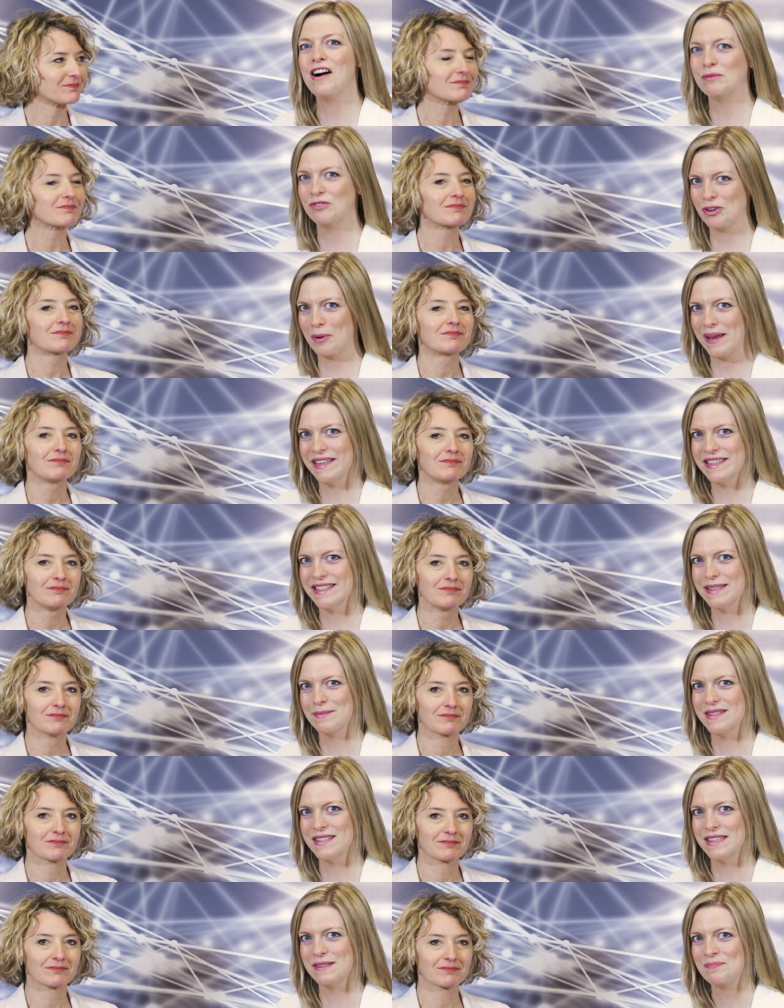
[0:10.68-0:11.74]
Speaker 1: I'm Joanna
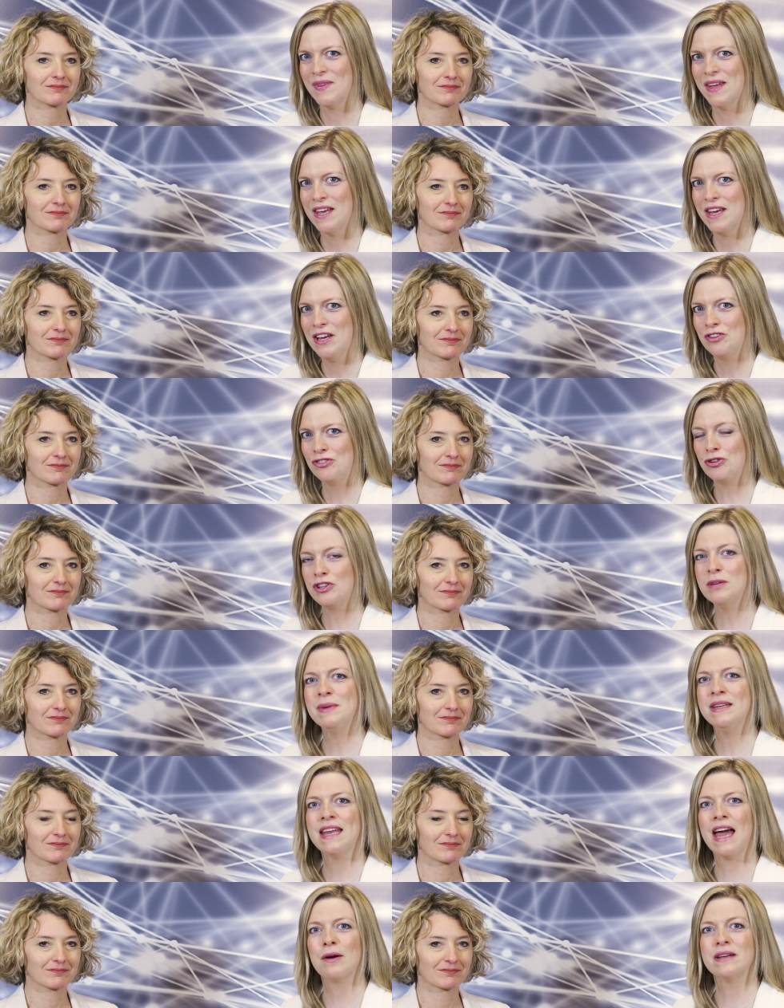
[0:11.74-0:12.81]
Simpson. Joining me
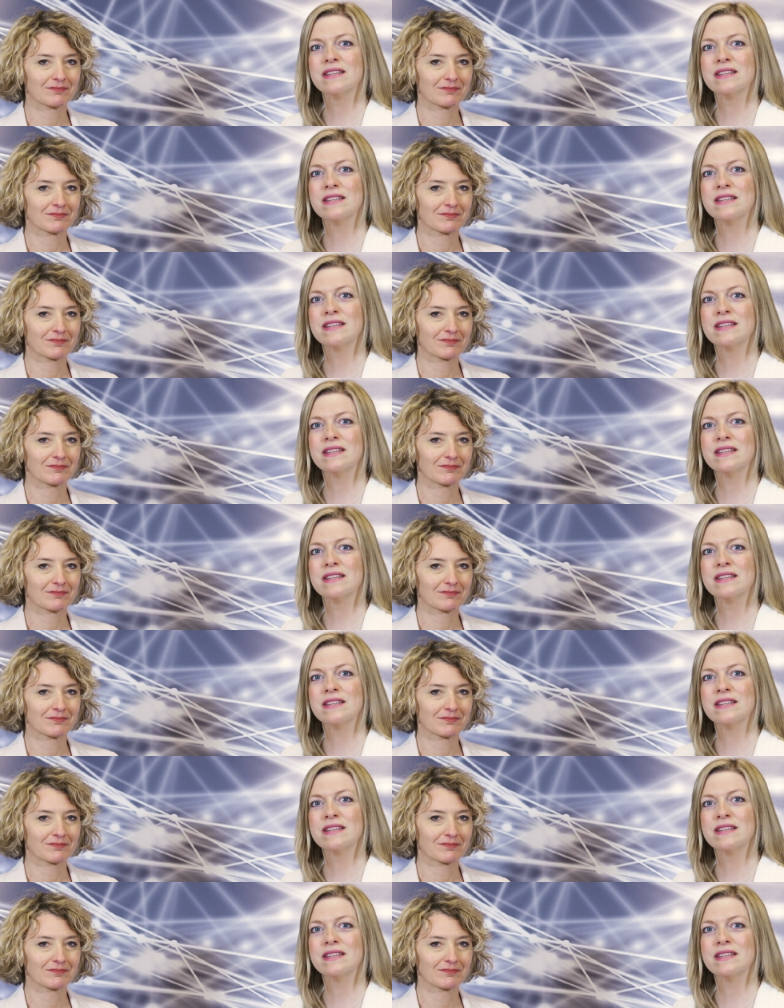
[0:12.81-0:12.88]
now